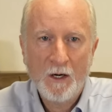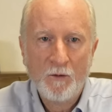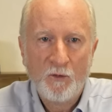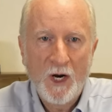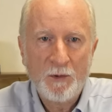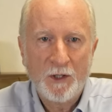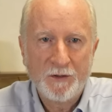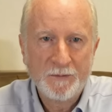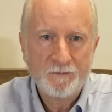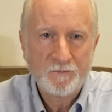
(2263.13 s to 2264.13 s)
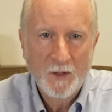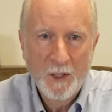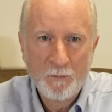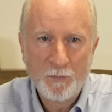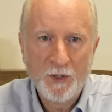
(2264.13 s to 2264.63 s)
Robert,
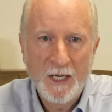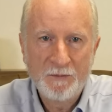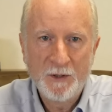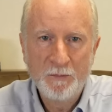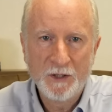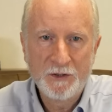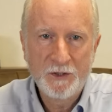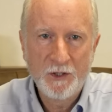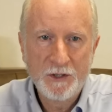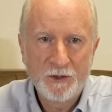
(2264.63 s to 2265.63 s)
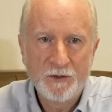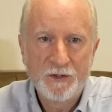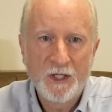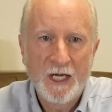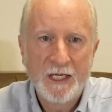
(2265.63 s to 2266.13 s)
perhaps the military should
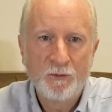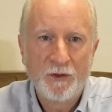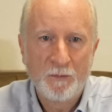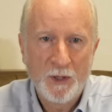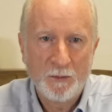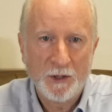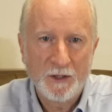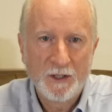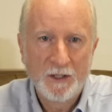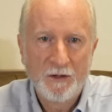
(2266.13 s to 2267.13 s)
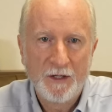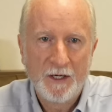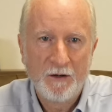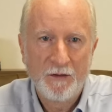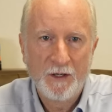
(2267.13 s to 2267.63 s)
side with the public. They
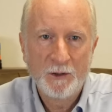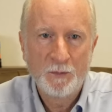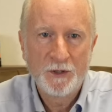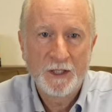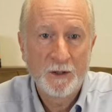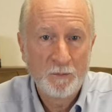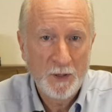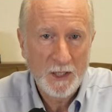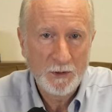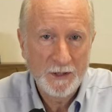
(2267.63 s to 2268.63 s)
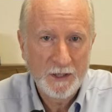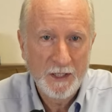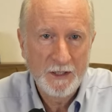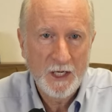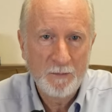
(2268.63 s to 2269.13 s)
are there to protect the public
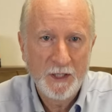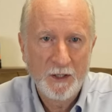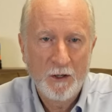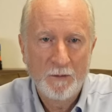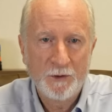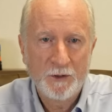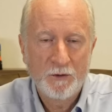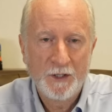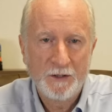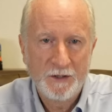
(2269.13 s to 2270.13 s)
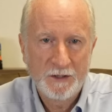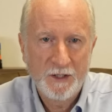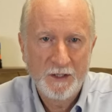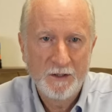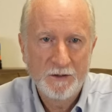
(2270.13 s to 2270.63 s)
and not be an arm to create a
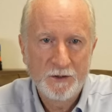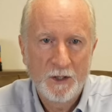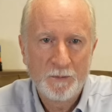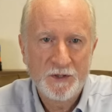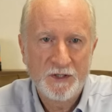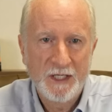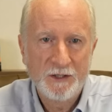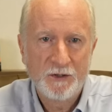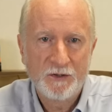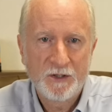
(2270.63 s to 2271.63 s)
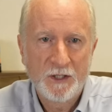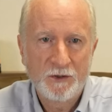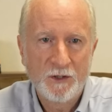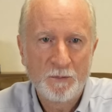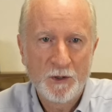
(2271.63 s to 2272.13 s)
dictator. Trump is a danger to this
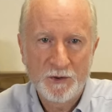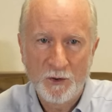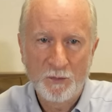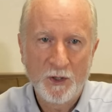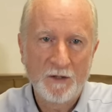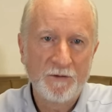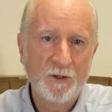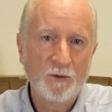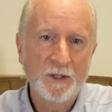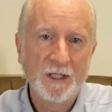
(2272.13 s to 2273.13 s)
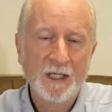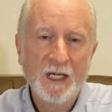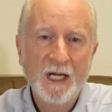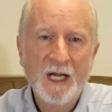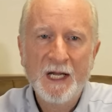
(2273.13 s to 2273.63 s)
country, personal profit only.
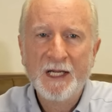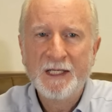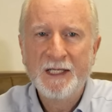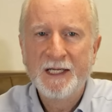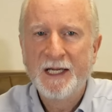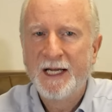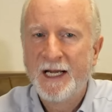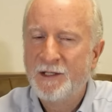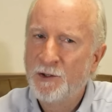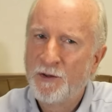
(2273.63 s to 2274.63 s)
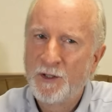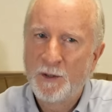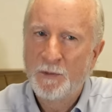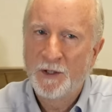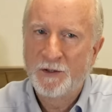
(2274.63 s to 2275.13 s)
Yeah, I don't think the
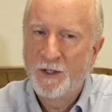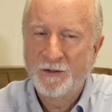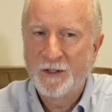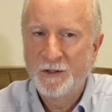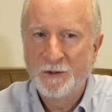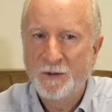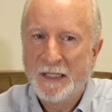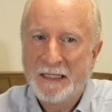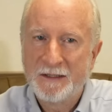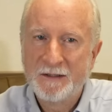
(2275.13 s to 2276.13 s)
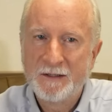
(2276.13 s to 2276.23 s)
military is going to do that.